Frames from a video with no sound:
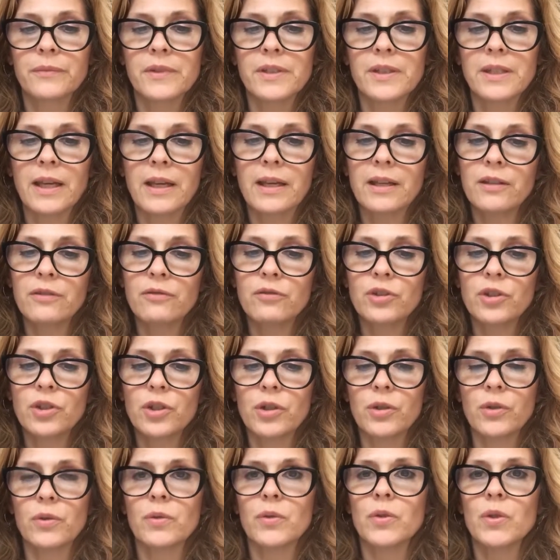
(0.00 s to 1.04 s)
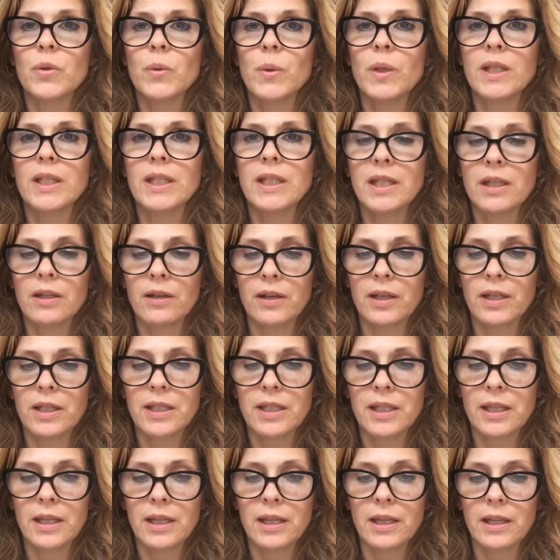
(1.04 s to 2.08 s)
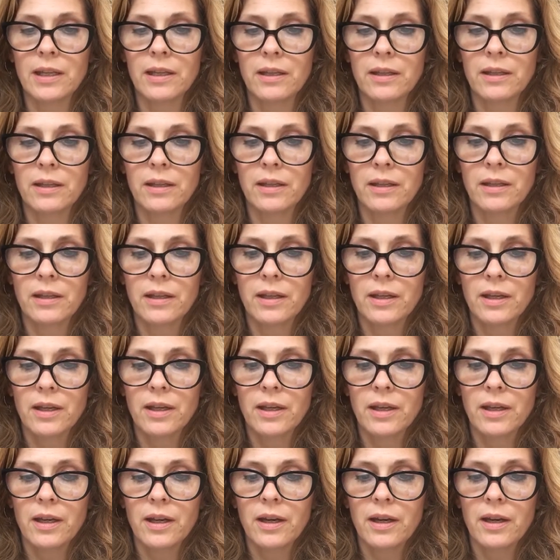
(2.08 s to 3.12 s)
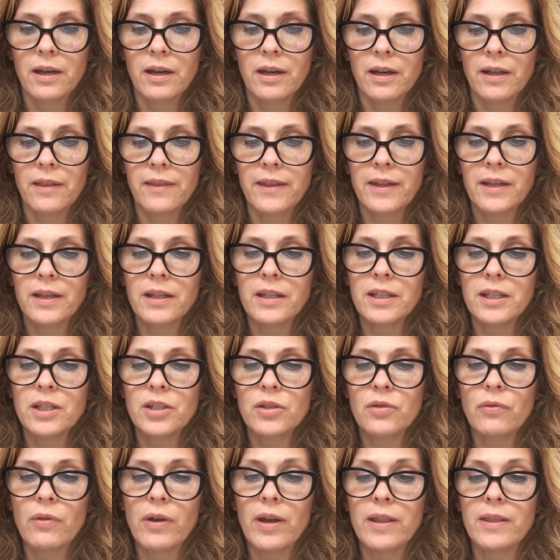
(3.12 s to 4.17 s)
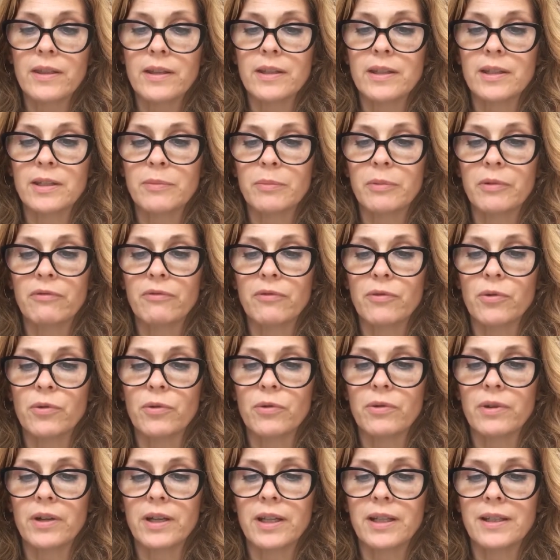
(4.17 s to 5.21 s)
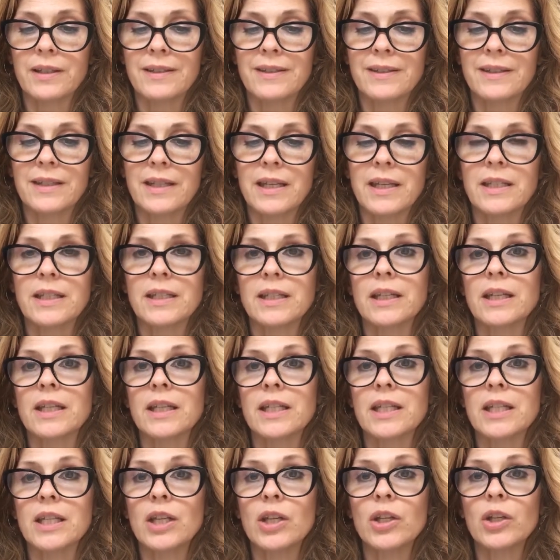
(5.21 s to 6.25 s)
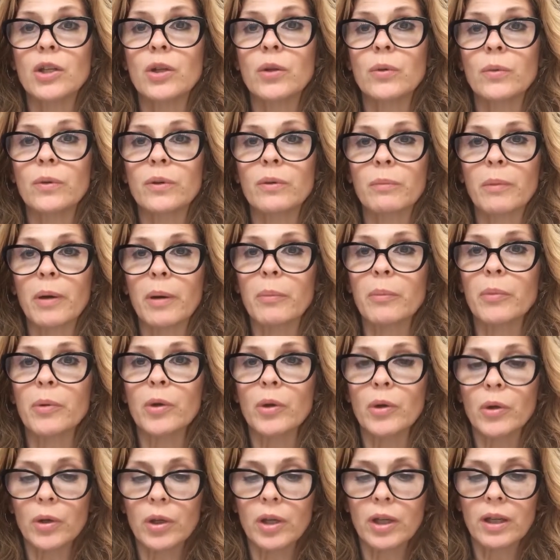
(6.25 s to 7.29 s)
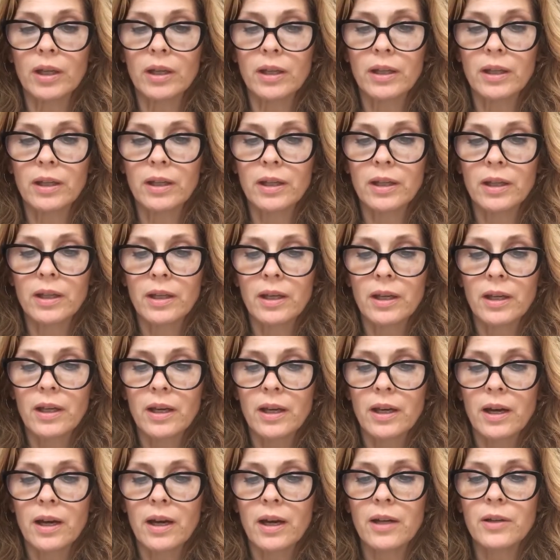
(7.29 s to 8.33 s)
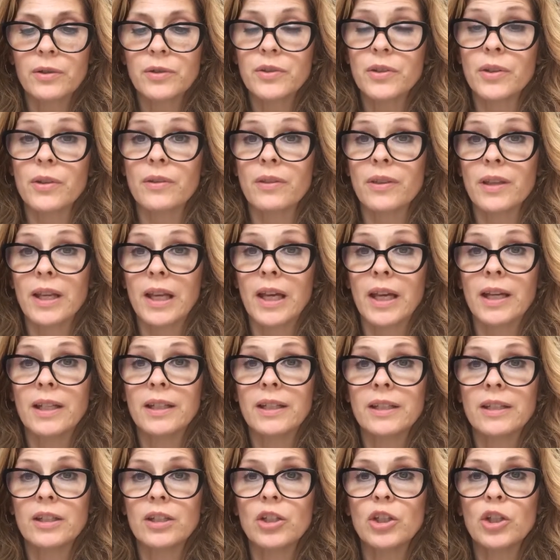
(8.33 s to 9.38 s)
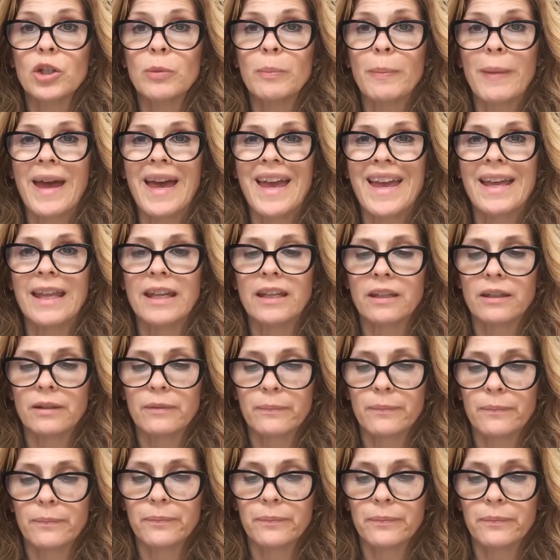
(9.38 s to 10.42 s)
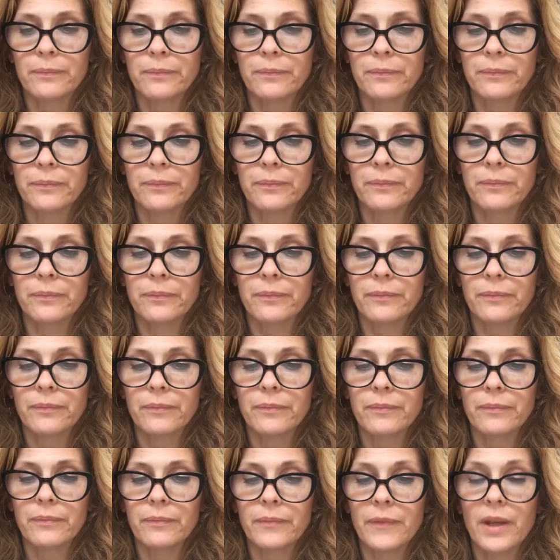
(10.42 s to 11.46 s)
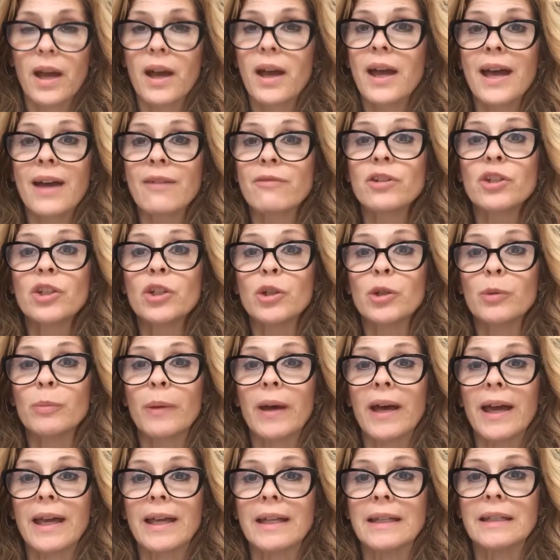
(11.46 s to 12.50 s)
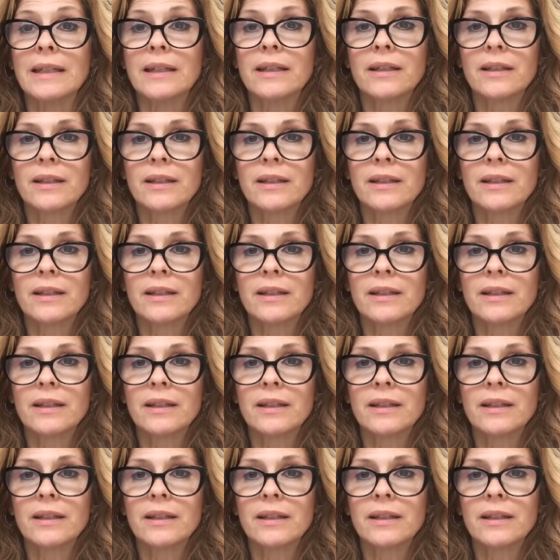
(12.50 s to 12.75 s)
2nd of June 2019. I think I need to write this before I can sit and continue with my book. I also think I need a new pen. I have a new pen.